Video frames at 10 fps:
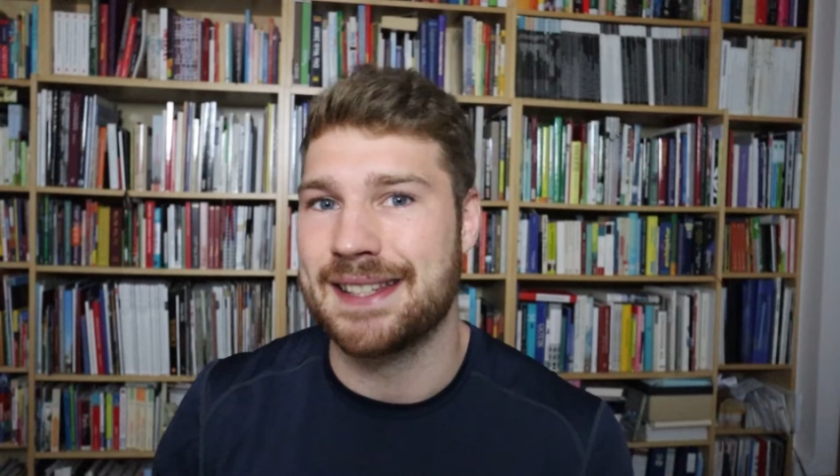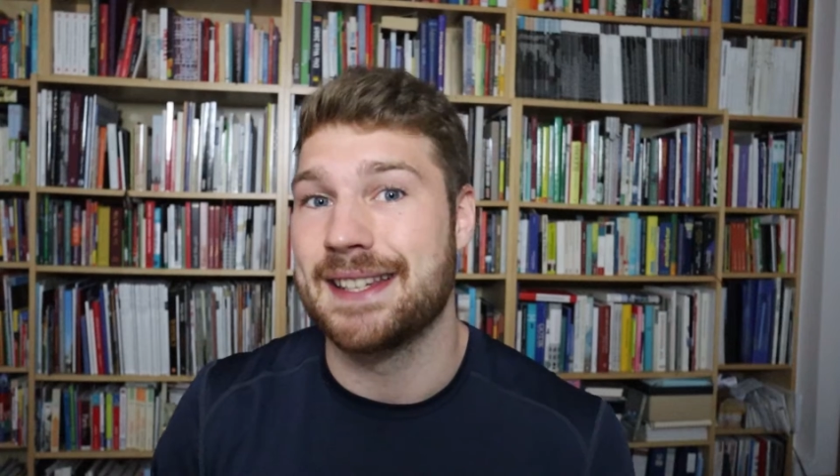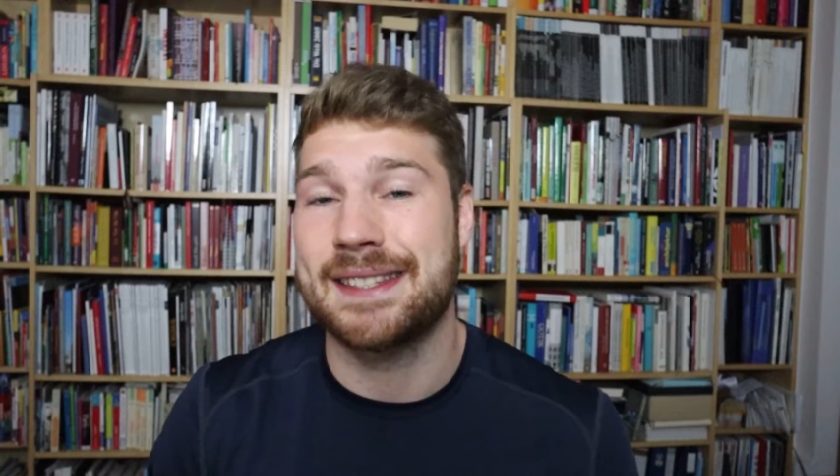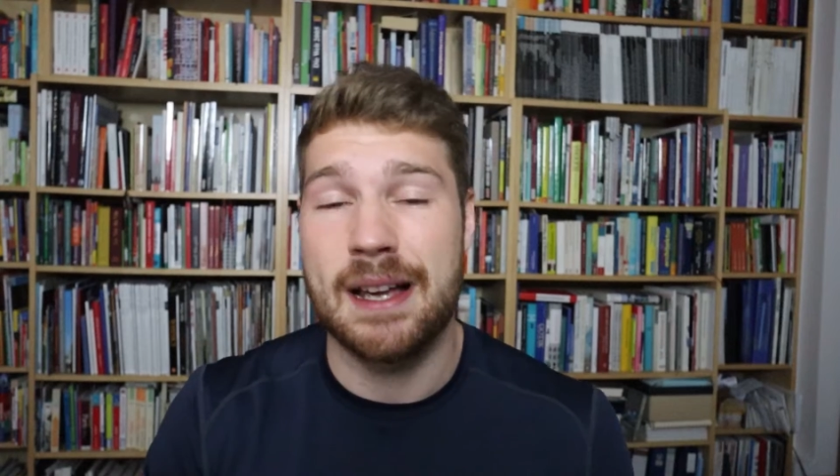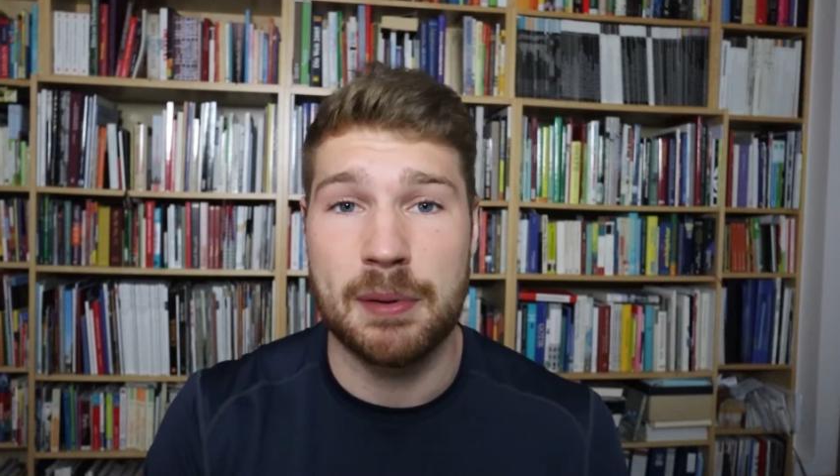is
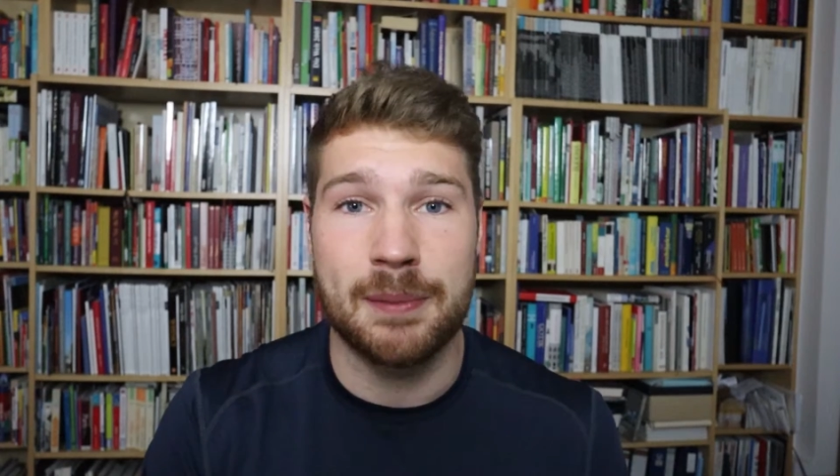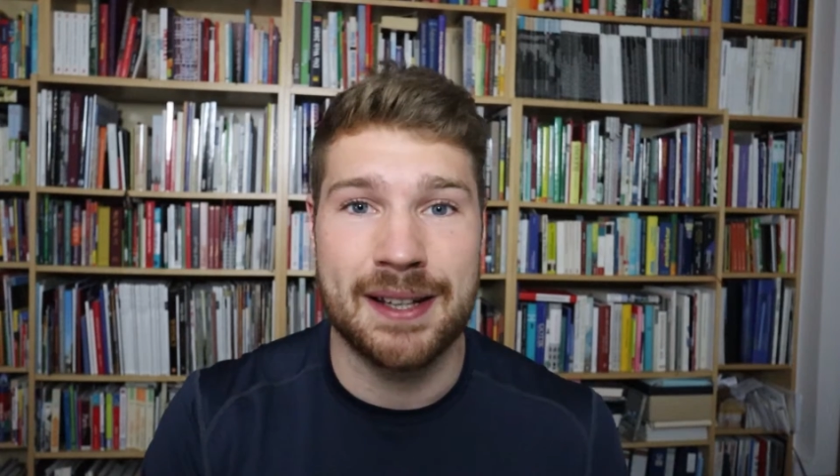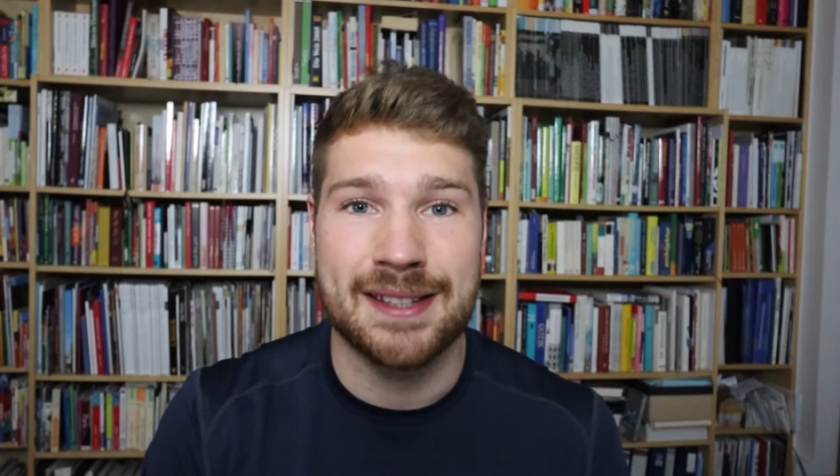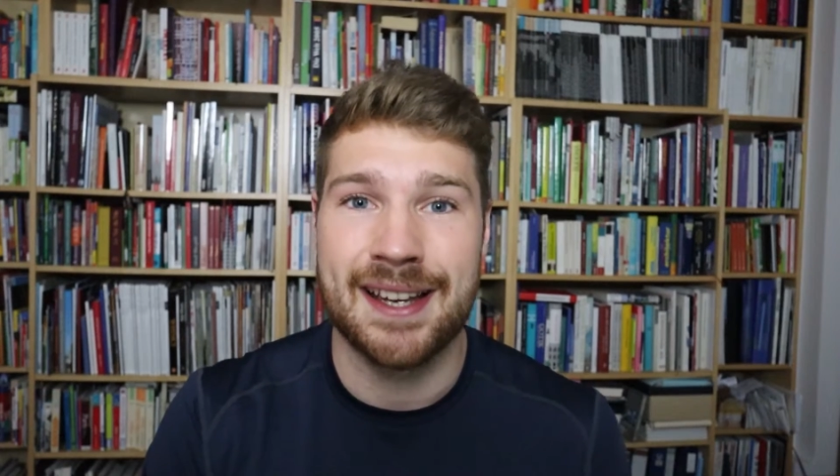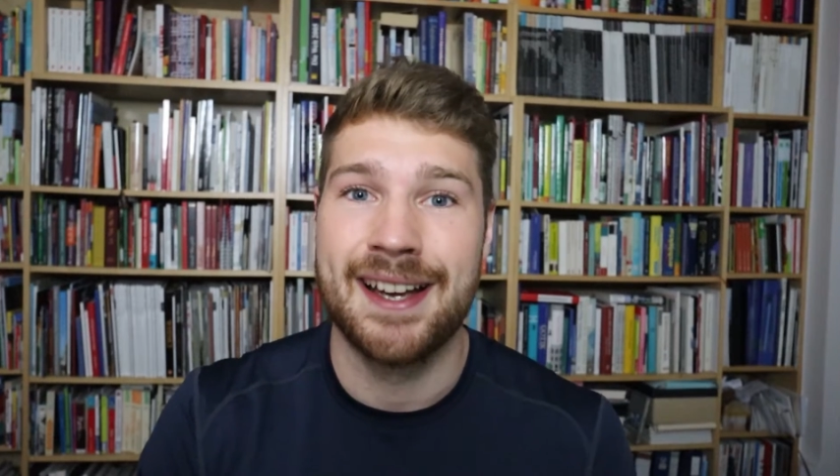a
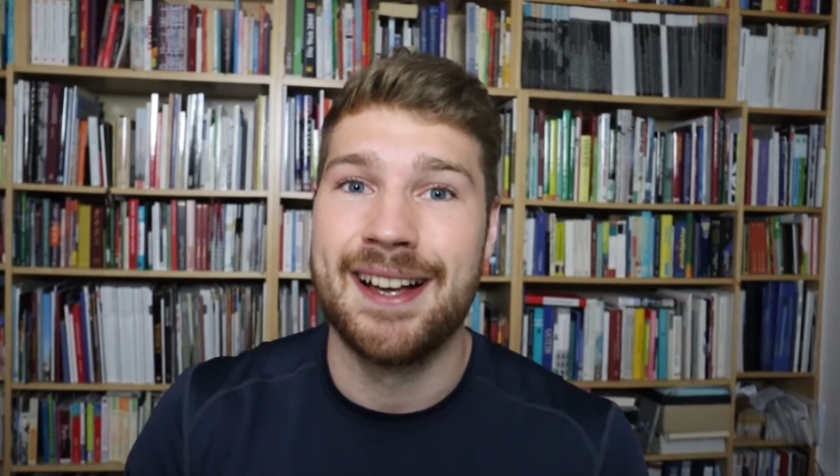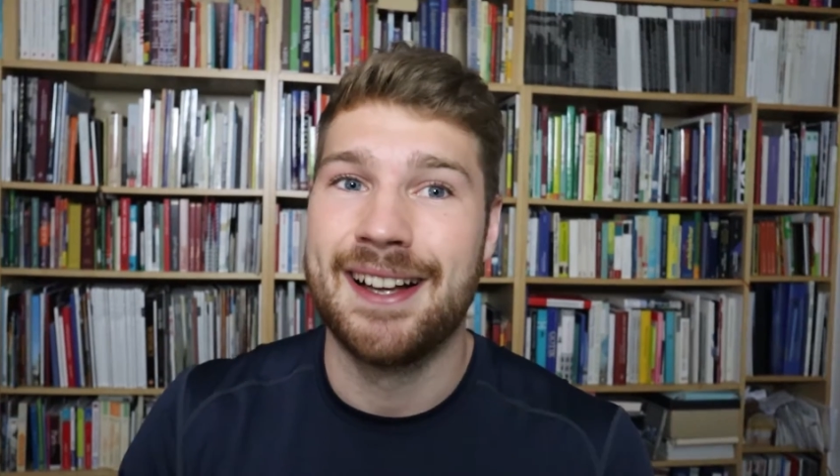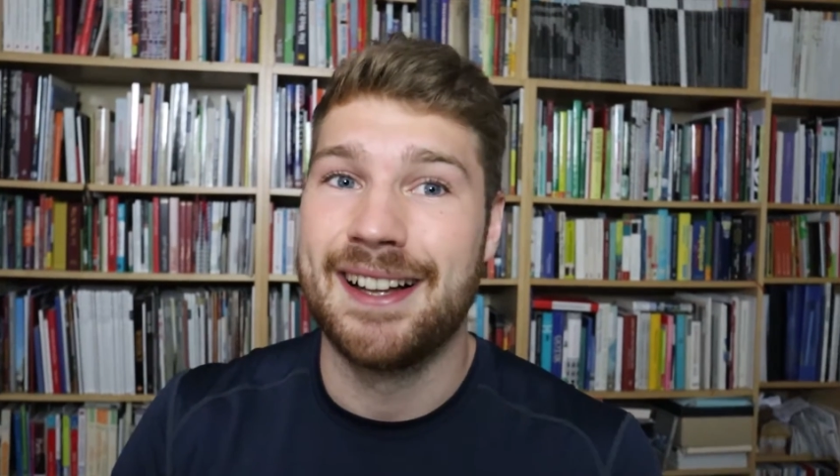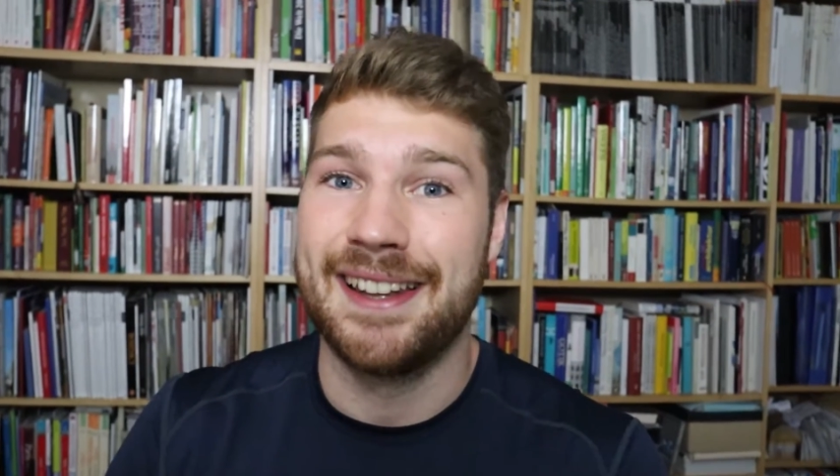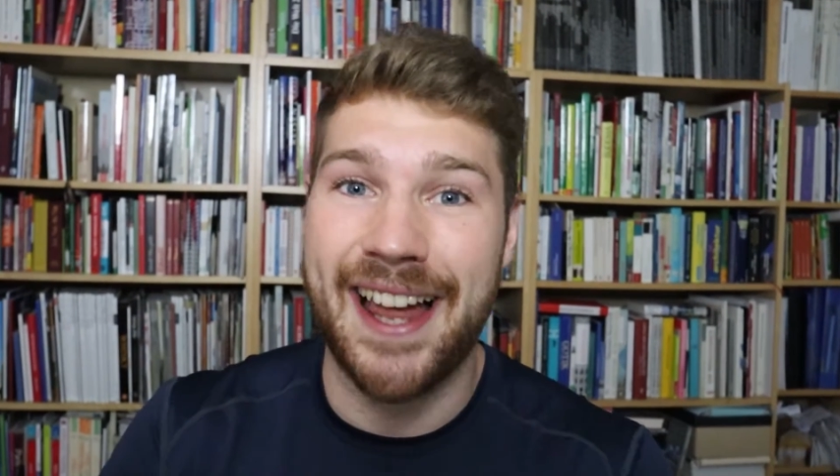supplement,
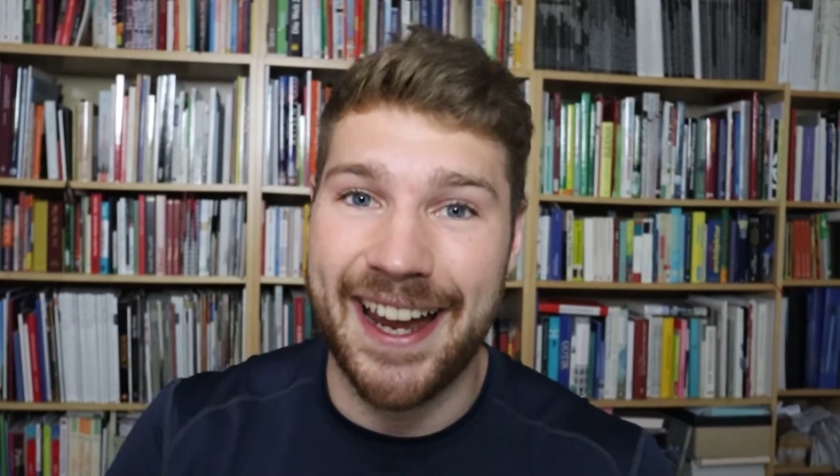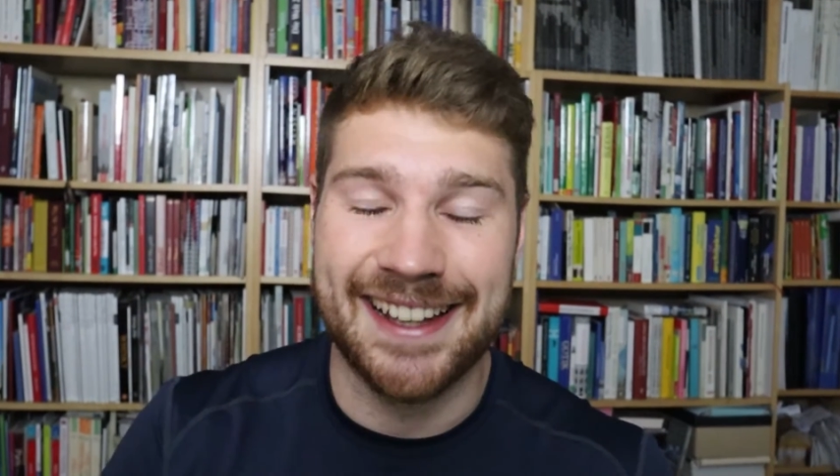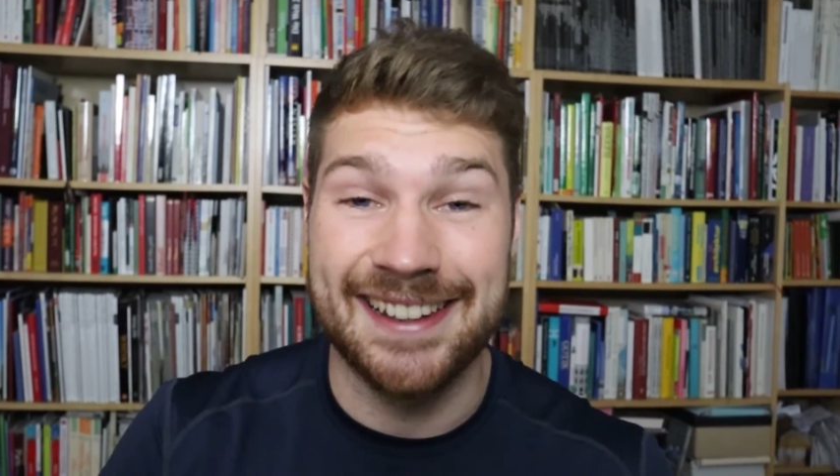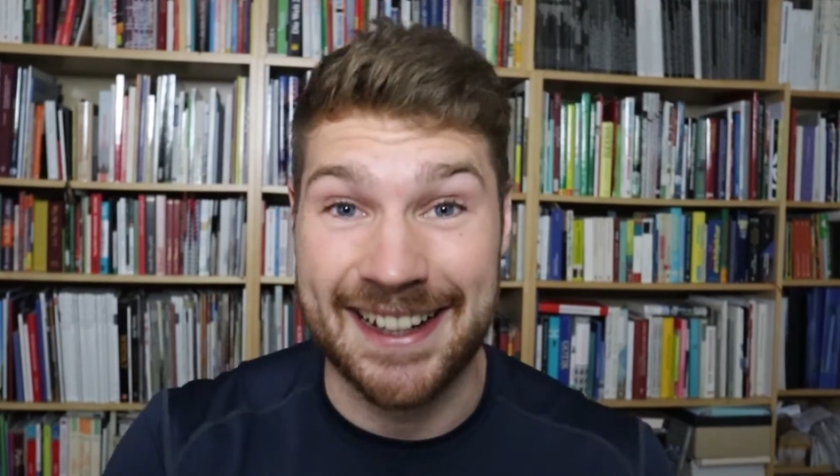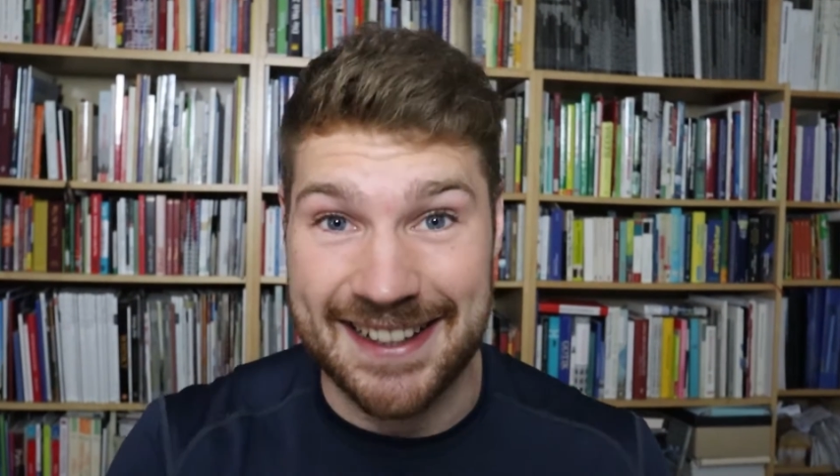
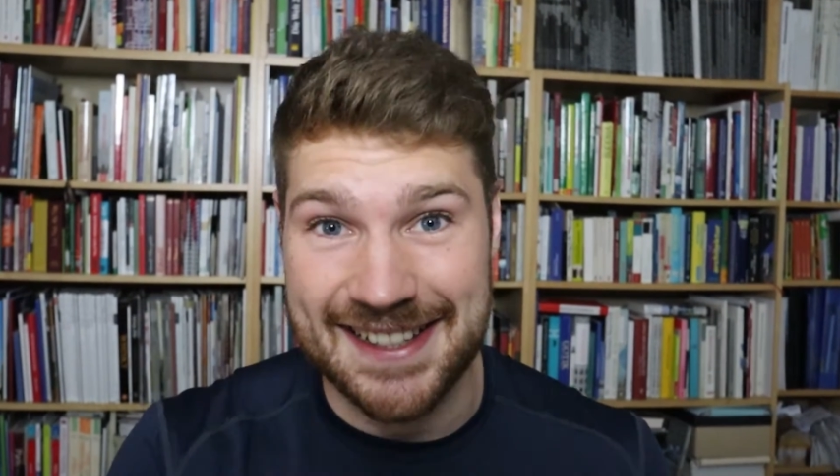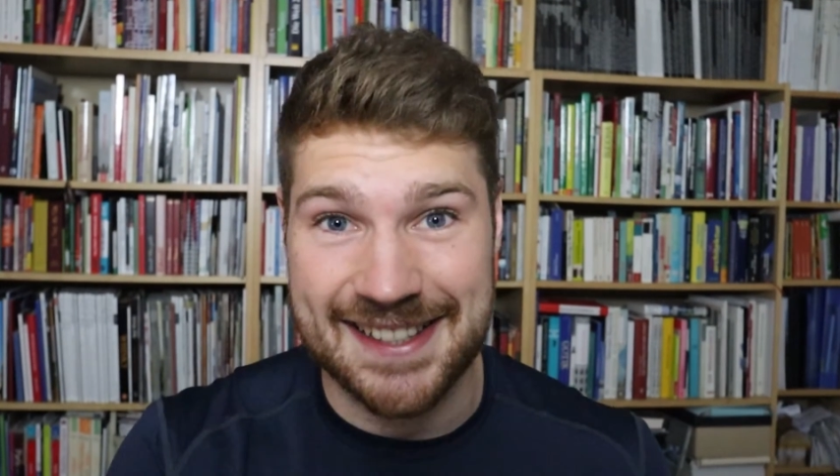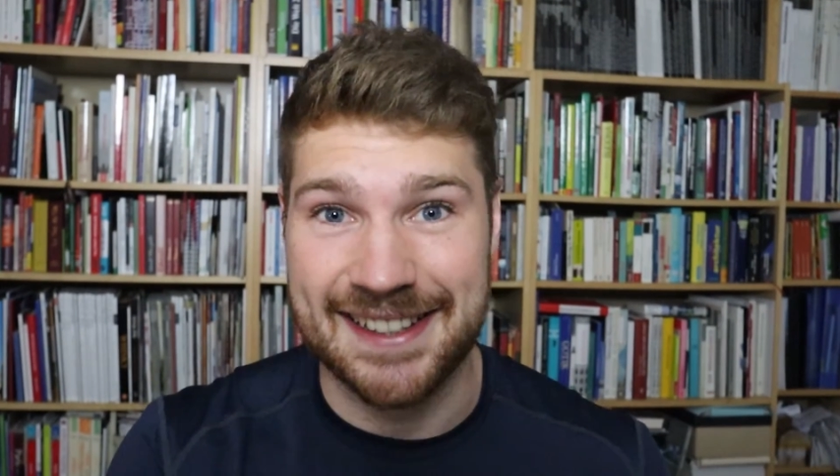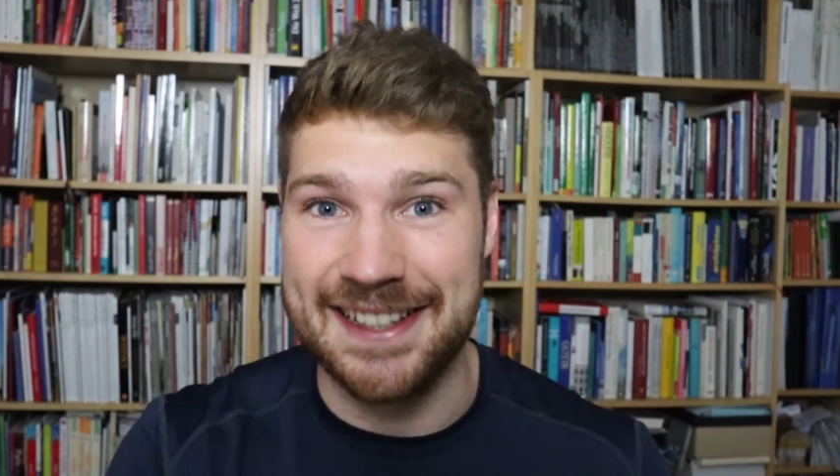lying like this